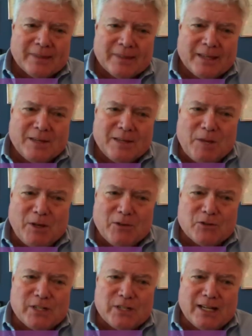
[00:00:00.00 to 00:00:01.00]
In my
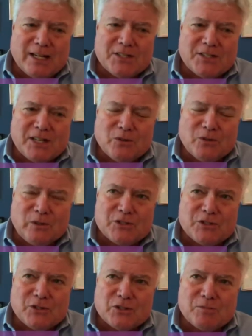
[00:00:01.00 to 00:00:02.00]
mother's eyes I only
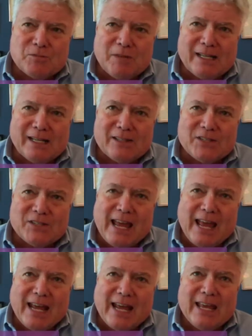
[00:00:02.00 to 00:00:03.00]
saw smiles."
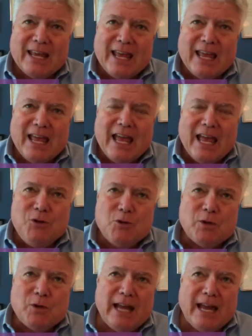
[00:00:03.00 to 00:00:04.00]
And if you
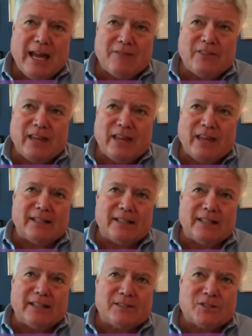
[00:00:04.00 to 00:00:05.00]
can have
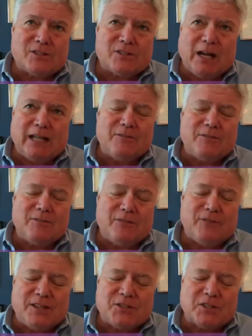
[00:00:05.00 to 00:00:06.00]
that smiling
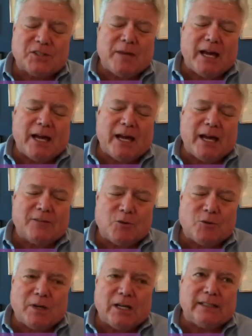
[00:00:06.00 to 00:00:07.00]
face in the back of your
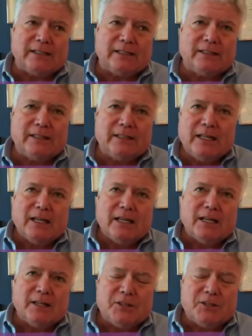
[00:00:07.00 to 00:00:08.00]
mind
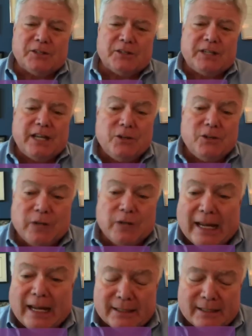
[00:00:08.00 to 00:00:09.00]
until the day you
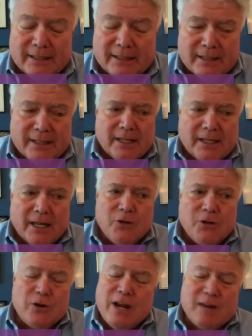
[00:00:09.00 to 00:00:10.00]
die,
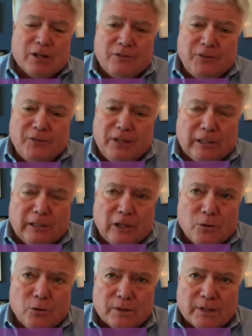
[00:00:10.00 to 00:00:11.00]
you're never going to feel
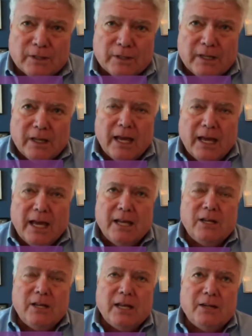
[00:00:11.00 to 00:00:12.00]
alone.
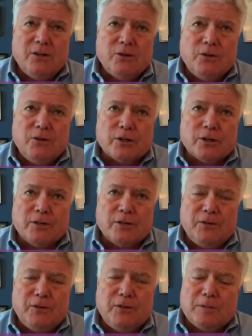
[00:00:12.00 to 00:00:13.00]
And you're going to
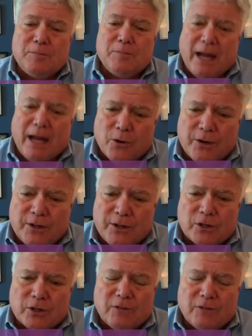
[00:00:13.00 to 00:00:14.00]
feel empowered, and
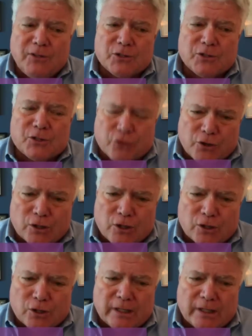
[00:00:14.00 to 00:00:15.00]
you're going to feel
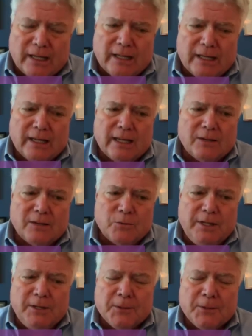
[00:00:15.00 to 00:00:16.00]
strong. And we